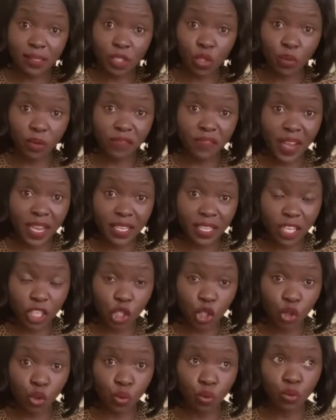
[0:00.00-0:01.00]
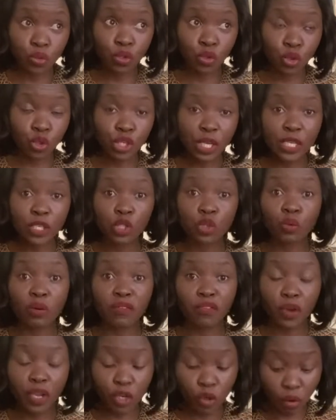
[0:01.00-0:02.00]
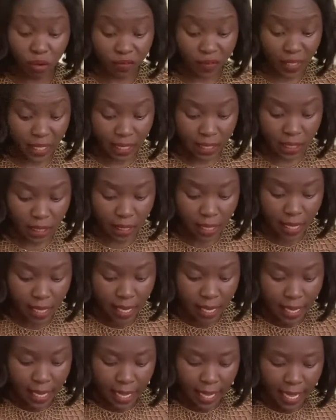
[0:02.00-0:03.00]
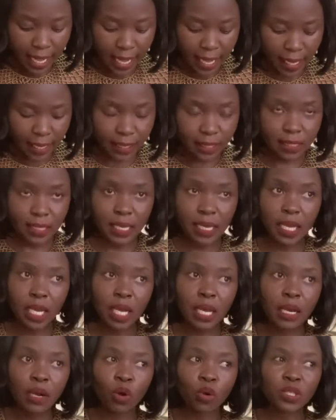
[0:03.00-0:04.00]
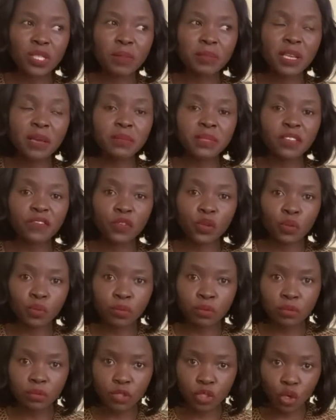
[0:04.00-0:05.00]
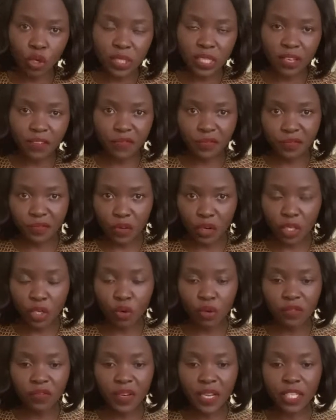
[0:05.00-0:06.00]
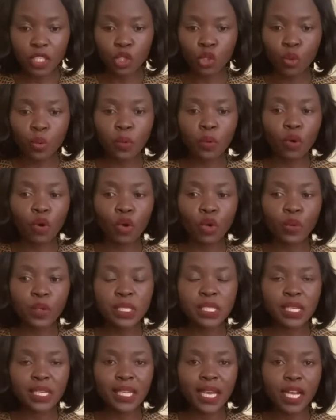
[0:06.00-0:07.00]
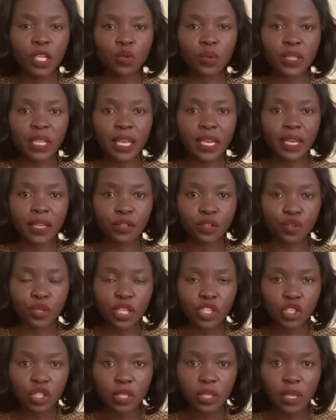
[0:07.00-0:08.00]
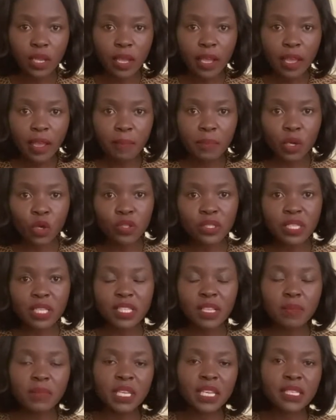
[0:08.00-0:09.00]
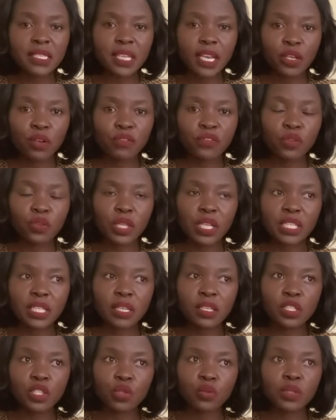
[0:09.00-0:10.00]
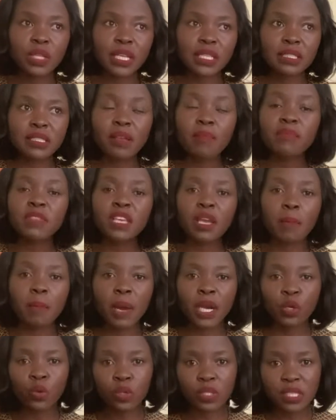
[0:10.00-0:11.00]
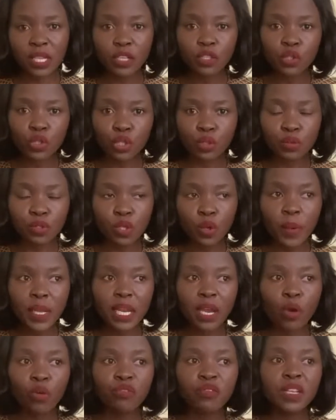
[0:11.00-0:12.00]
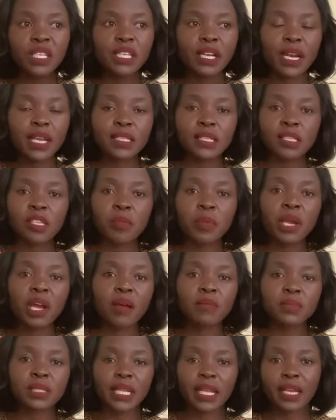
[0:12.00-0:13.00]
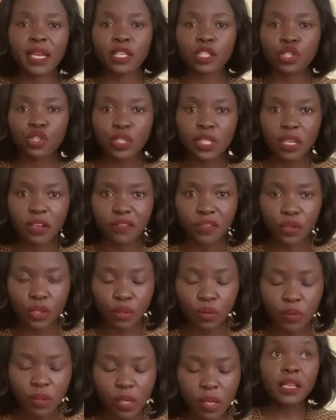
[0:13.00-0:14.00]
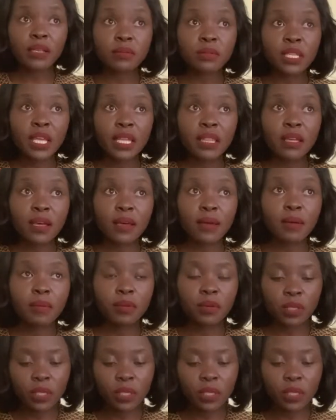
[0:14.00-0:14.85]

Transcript: you'll find that you tend to avoid conflict, and or sometimes if you don't avoid conflict, you always react with anger and rage, because there's something inside of you that tells you that something bad was done to you. So when a conflict arises, it becomes like a trigger for you. The other